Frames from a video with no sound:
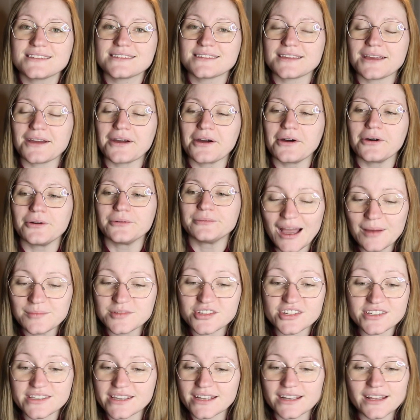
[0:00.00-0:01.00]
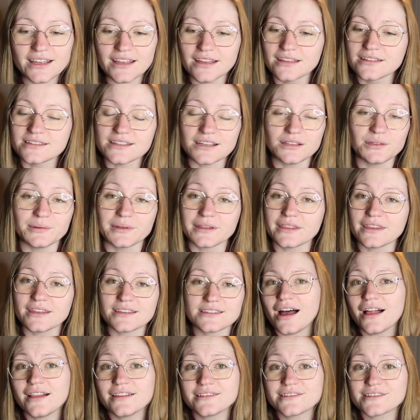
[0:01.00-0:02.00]
So I'm just gonna deal with this.
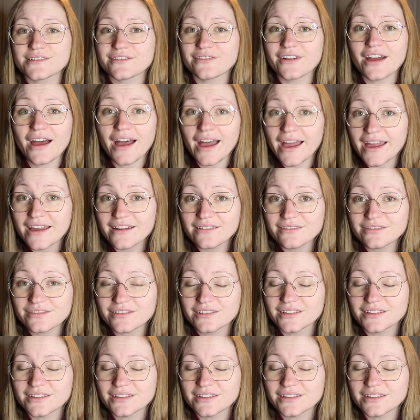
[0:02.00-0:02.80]
I'll survive.